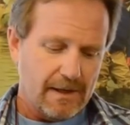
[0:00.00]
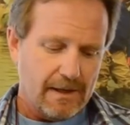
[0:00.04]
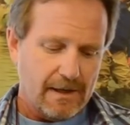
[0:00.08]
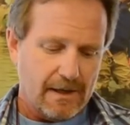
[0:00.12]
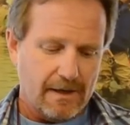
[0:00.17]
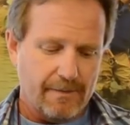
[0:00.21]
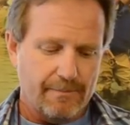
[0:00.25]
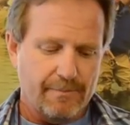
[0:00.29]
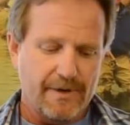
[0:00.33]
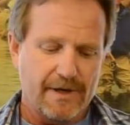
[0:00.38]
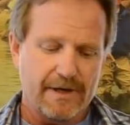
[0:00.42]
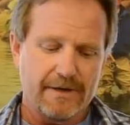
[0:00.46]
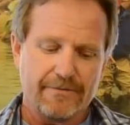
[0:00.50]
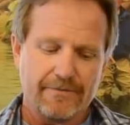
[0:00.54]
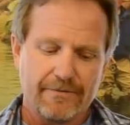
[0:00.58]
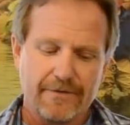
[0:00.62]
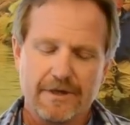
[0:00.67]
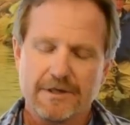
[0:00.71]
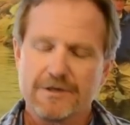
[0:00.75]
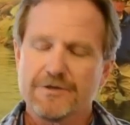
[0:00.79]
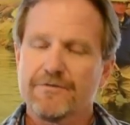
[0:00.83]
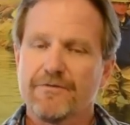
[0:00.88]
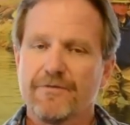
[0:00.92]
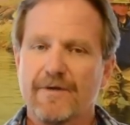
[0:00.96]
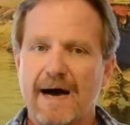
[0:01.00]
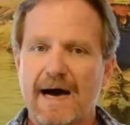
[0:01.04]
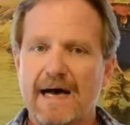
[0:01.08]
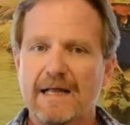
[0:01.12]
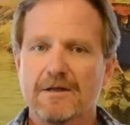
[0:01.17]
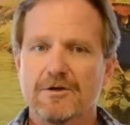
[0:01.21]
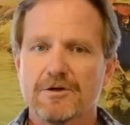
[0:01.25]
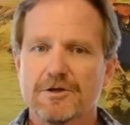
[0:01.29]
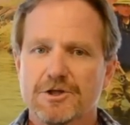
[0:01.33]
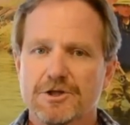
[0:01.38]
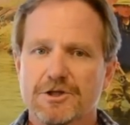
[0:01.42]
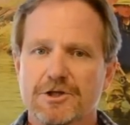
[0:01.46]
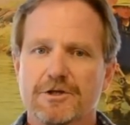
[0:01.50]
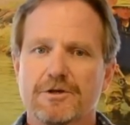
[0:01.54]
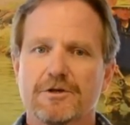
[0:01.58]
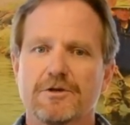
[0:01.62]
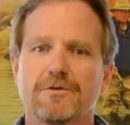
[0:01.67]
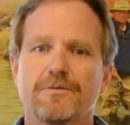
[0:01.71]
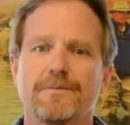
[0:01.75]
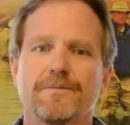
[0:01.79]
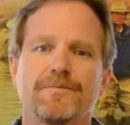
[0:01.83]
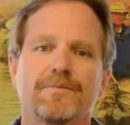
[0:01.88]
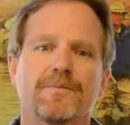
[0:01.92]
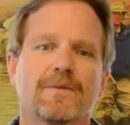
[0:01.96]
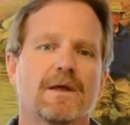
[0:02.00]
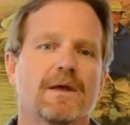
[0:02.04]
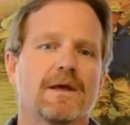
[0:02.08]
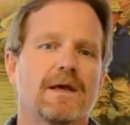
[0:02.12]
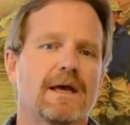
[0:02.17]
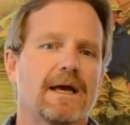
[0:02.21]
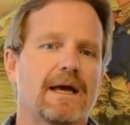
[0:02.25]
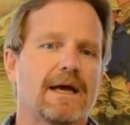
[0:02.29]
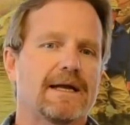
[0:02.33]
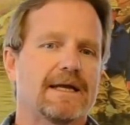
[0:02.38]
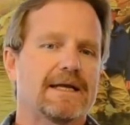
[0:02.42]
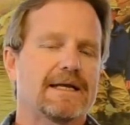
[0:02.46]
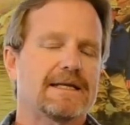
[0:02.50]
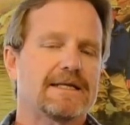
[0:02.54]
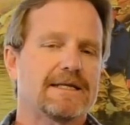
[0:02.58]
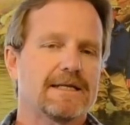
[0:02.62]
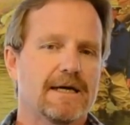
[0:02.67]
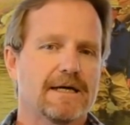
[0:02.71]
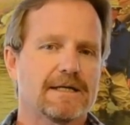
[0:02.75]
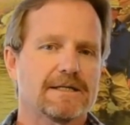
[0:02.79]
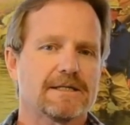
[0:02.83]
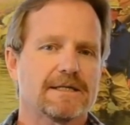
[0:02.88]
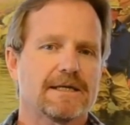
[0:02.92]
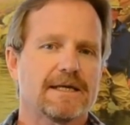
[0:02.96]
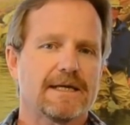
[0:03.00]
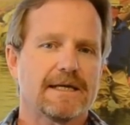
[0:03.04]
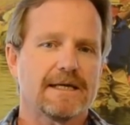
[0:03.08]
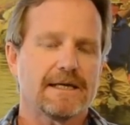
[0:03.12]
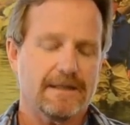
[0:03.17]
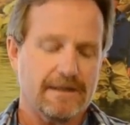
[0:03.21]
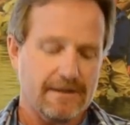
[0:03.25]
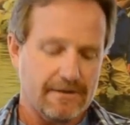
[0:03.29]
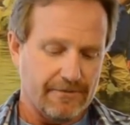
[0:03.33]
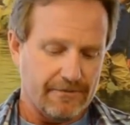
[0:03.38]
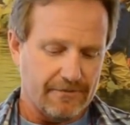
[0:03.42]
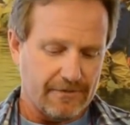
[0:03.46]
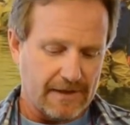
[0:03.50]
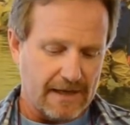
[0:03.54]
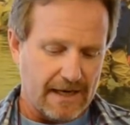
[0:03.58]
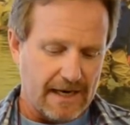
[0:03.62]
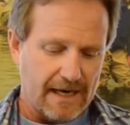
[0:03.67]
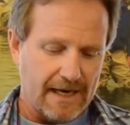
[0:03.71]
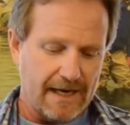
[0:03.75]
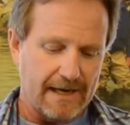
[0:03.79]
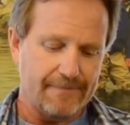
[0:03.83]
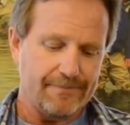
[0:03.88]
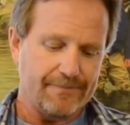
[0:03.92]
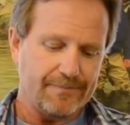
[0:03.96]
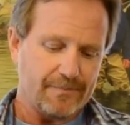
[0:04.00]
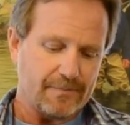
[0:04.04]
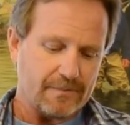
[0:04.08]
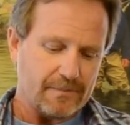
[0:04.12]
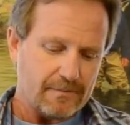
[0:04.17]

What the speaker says: a big fish follows you and he doesn't eat the fly.